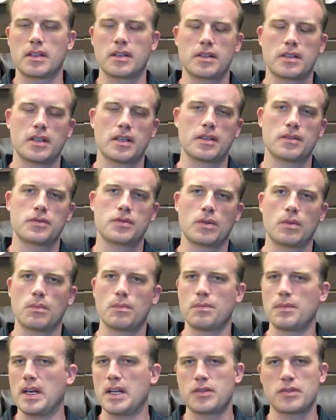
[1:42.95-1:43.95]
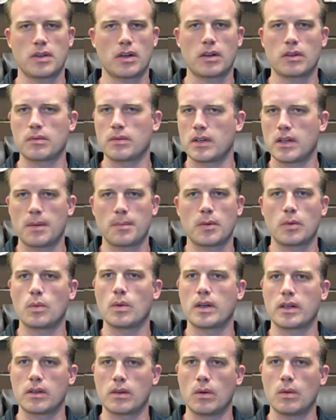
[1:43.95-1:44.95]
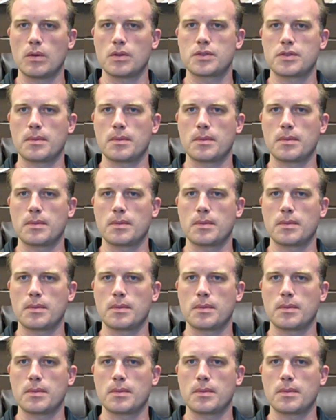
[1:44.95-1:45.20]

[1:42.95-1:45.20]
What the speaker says: And so that's our number one goal,